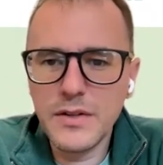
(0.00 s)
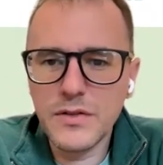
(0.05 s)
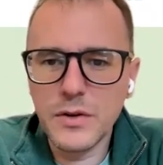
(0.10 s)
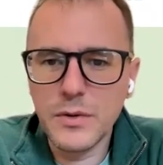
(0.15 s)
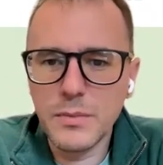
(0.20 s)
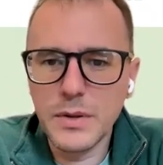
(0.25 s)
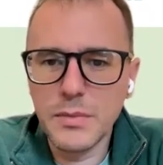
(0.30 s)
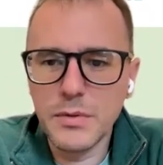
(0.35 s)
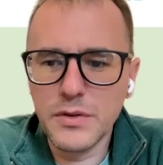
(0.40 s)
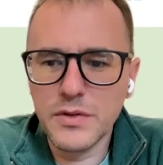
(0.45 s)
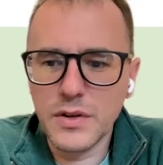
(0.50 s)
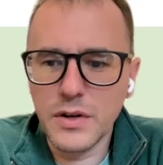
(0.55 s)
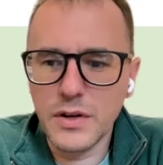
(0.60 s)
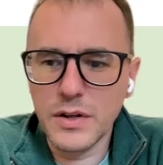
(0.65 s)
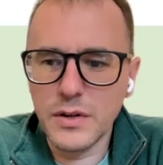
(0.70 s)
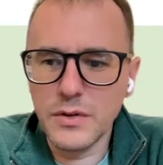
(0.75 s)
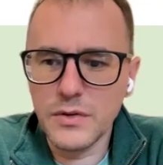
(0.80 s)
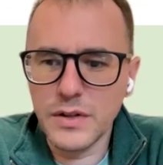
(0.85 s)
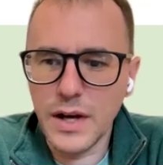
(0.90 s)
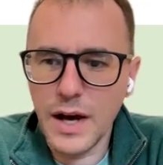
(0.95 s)
So people
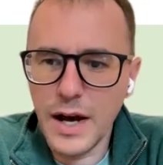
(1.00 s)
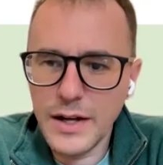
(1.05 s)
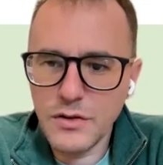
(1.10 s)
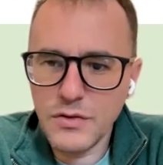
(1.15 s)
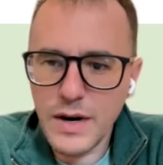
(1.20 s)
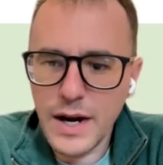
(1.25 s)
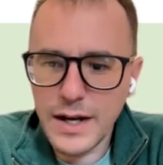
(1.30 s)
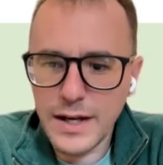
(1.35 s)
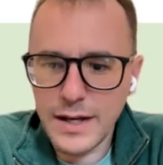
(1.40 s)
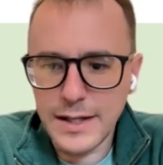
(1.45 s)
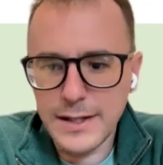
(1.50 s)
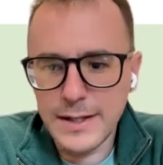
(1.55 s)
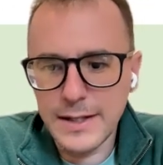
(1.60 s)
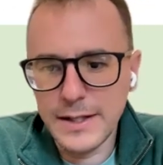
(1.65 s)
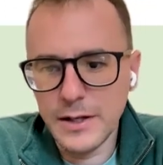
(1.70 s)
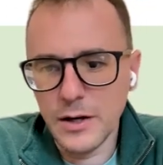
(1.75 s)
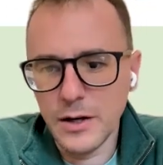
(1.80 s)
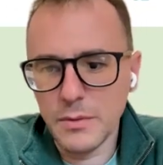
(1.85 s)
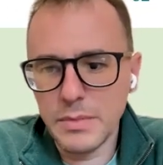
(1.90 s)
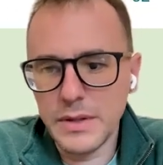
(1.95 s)
started using eye tracking,
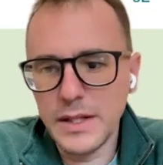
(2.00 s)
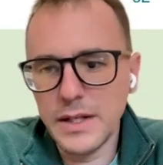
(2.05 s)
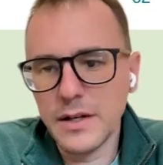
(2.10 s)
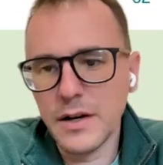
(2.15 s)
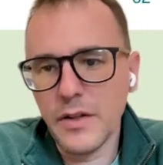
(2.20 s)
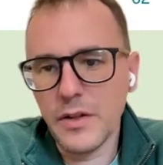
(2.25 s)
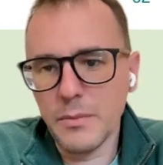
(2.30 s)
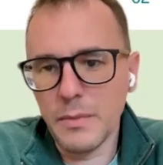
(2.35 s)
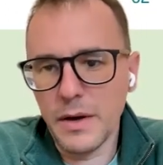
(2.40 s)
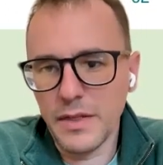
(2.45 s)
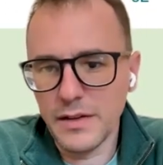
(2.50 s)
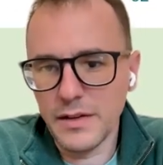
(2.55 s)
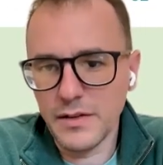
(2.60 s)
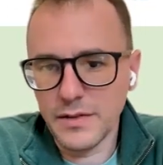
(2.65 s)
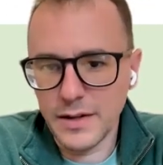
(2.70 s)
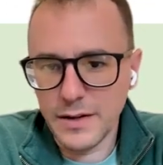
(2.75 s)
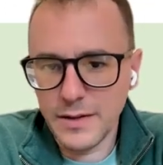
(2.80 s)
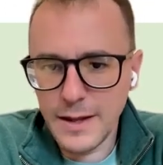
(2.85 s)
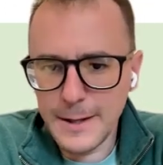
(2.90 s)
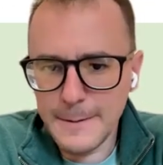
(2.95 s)
ERP, and other methods
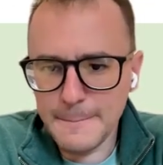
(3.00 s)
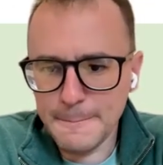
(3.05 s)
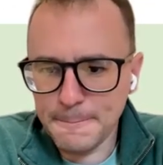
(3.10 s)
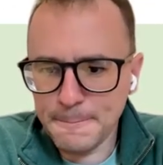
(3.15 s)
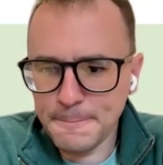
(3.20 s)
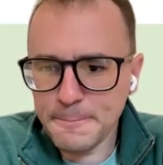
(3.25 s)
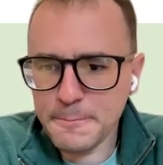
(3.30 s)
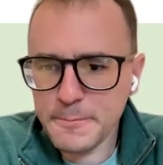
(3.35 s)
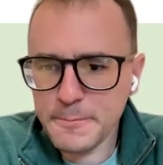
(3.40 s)
like that